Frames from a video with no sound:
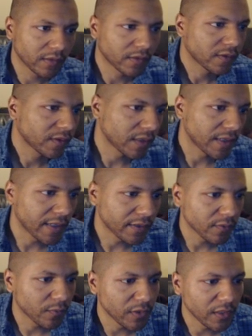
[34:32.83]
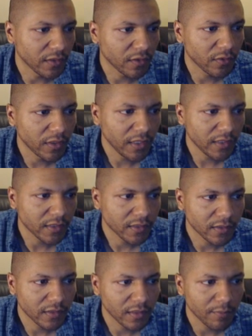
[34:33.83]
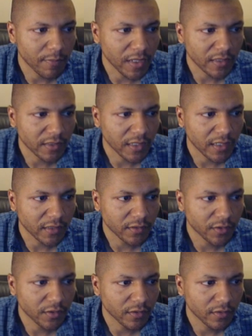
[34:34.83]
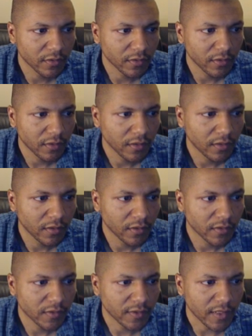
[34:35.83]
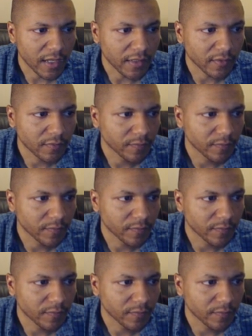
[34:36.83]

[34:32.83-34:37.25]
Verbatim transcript: Slot. We need to create a montage slot.